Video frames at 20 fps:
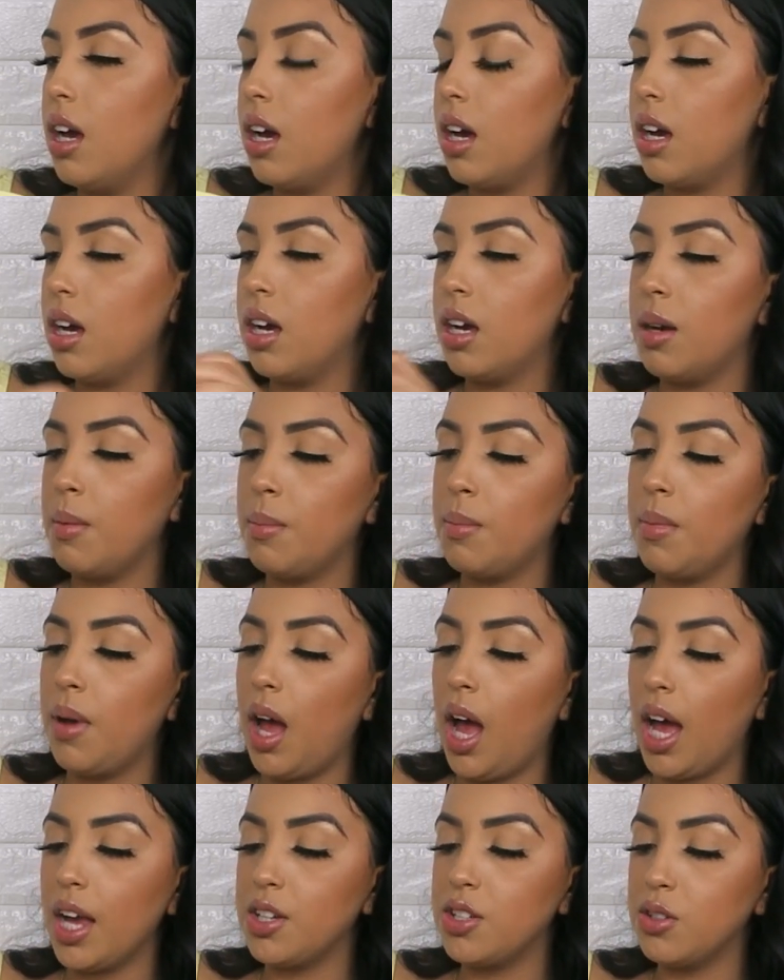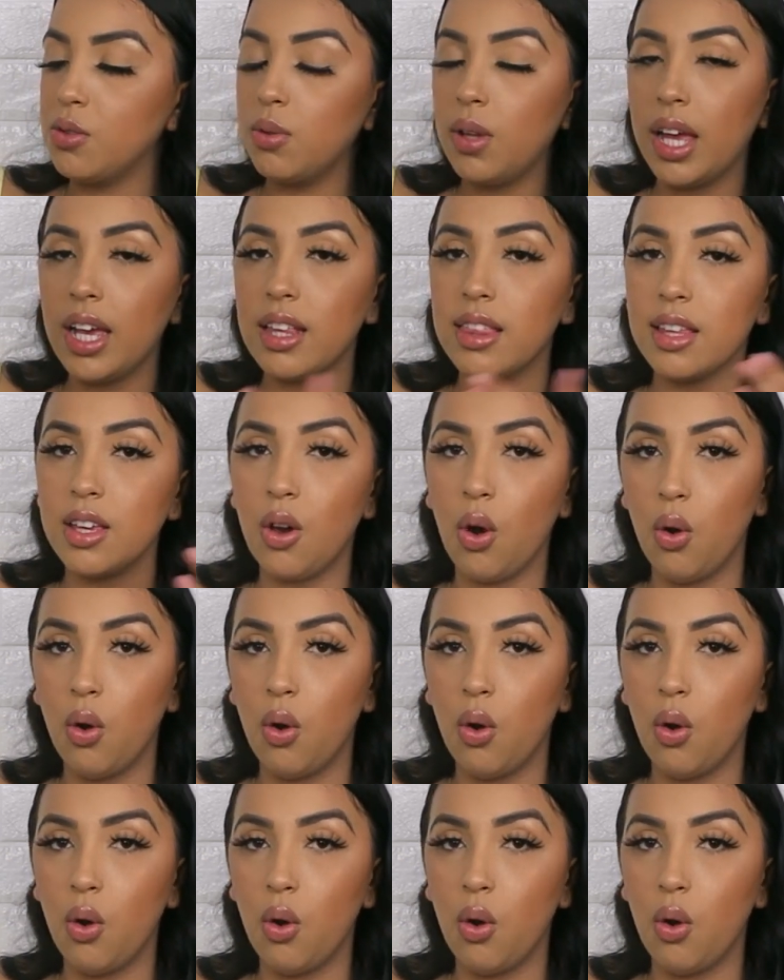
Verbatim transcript: Um, I do like the